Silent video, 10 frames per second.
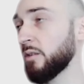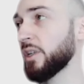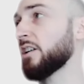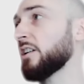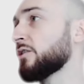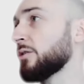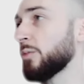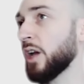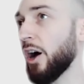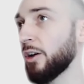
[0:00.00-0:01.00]
because
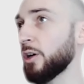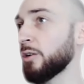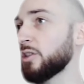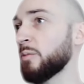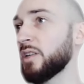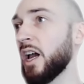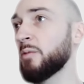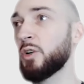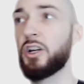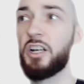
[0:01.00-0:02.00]
we all know
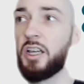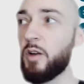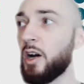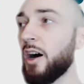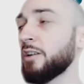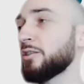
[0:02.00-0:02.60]
sometimes you're going to give a call,